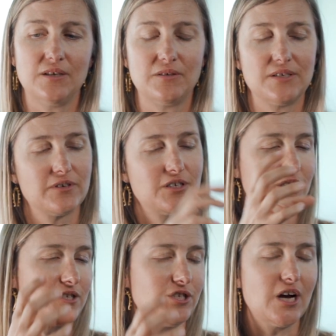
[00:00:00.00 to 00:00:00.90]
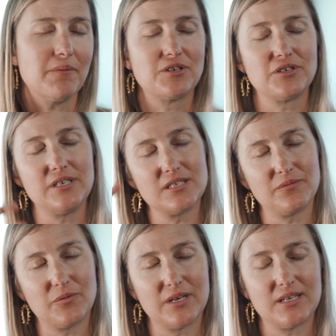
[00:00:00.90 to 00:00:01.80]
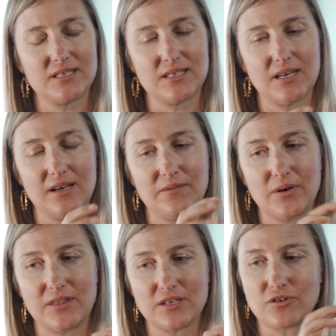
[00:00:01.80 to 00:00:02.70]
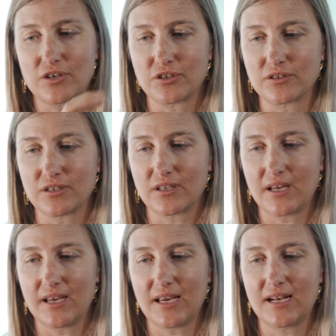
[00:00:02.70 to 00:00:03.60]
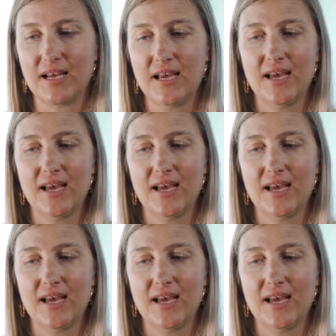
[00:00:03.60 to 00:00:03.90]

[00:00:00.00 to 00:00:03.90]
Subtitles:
different just geometries of what the structures look like, and